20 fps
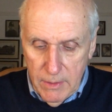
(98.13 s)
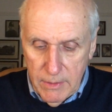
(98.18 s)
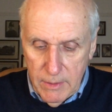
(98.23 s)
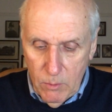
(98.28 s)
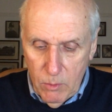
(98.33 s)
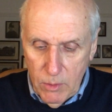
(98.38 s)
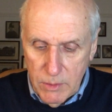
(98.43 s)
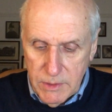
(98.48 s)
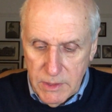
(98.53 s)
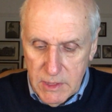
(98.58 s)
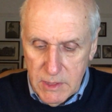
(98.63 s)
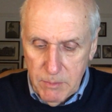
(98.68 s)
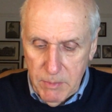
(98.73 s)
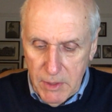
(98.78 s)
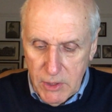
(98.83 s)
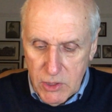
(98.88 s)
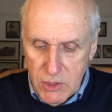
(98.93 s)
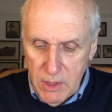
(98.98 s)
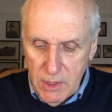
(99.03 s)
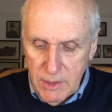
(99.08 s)
There was
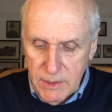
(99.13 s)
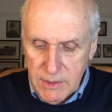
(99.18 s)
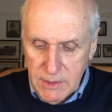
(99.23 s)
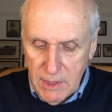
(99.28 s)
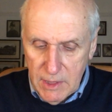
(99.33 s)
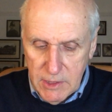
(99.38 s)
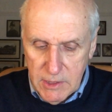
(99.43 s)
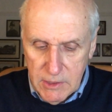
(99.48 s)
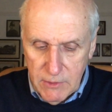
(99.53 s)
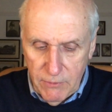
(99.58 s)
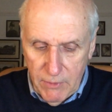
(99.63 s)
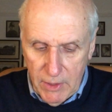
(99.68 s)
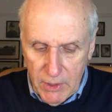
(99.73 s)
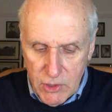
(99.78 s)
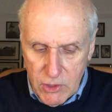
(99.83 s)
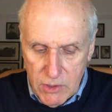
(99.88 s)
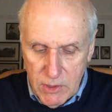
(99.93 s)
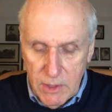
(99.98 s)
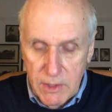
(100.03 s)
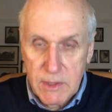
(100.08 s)
especially a
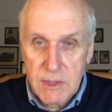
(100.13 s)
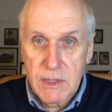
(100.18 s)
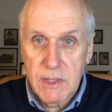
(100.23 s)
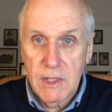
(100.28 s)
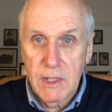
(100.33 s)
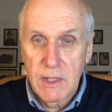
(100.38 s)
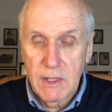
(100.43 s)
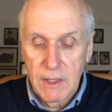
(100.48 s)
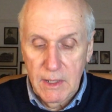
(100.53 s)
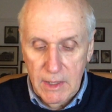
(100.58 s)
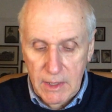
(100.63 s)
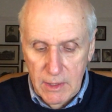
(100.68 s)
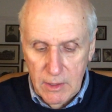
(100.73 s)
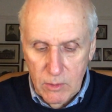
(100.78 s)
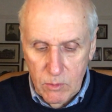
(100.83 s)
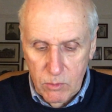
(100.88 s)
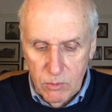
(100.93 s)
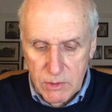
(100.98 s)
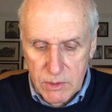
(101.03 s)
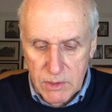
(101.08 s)
satisfaction in seeing the
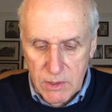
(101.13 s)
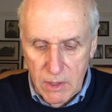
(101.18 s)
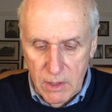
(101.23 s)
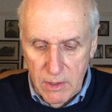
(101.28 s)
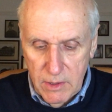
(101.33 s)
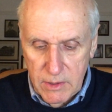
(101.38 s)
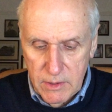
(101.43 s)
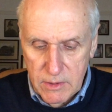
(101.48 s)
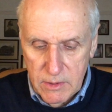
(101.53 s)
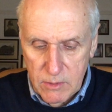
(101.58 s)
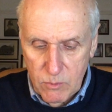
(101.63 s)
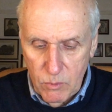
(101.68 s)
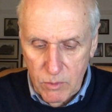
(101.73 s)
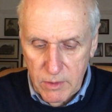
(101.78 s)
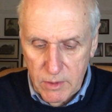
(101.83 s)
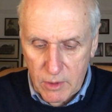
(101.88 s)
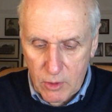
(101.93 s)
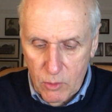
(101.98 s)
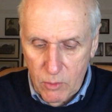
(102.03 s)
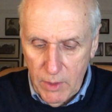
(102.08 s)
equal sign
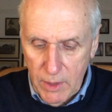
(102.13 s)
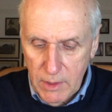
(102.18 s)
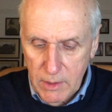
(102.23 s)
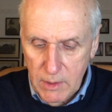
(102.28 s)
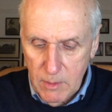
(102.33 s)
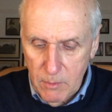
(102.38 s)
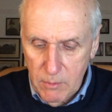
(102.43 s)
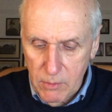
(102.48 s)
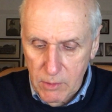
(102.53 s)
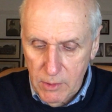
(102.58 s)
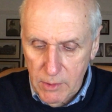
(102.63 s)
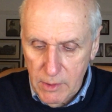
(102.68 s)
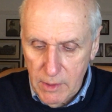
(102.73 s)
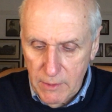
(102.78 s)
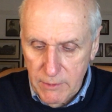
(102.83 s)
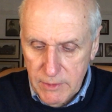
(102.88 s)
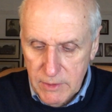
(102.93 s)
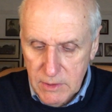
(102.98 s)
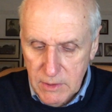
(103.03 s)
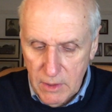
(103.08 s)
with the correct number on the
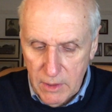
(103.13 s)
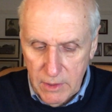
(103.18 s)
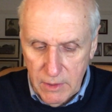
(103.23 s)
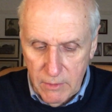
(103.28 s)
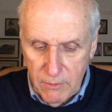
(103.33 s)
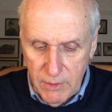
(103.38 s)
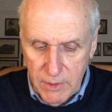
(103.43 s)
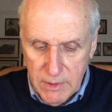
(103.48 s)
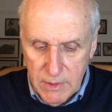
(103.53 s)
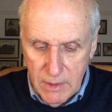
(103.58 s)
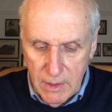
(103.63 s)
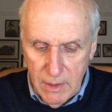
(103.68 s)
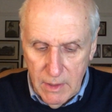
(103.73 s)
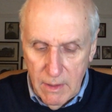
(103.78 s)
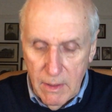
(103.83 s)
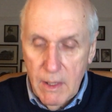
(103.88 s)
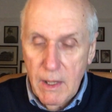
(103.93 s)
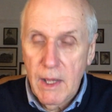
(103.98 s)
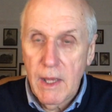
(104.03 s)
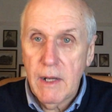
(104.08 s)
other side of it
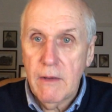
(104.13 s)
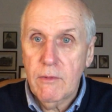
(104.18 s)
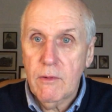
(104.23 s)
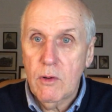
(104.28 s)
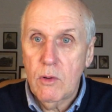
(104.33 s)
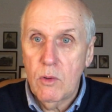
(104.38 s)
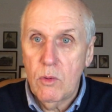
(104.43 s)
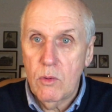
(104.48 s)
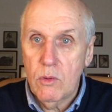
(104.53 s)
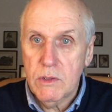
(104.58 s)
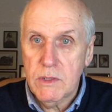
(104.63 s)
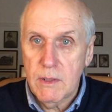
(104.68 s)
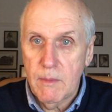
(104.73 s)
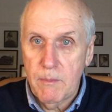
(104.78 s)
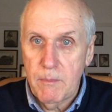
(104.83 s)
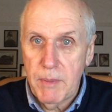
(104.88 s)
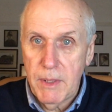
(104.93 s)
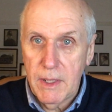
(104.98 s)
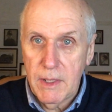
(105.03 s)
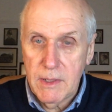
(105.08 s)
and of course a
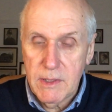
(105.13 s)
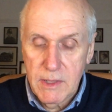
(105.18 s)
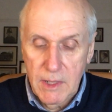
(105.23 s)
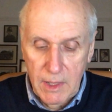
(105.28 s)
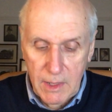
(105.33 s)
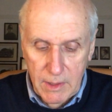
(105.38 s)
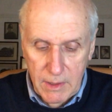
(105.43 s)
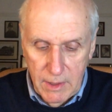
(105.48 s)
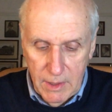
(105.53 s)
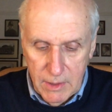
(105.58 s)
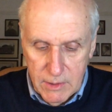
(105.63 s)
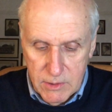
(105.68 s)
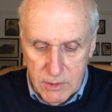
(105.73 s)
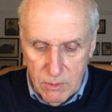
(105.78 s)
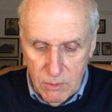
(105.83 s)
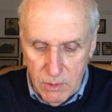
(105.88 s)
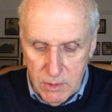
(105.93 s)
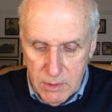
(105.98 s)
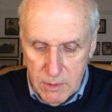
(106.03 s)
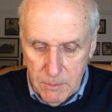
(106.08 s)
big tick next
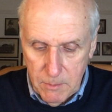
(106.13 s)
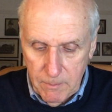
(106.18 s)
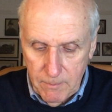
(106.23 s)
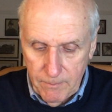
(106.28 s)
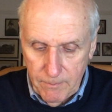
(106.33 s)
to it.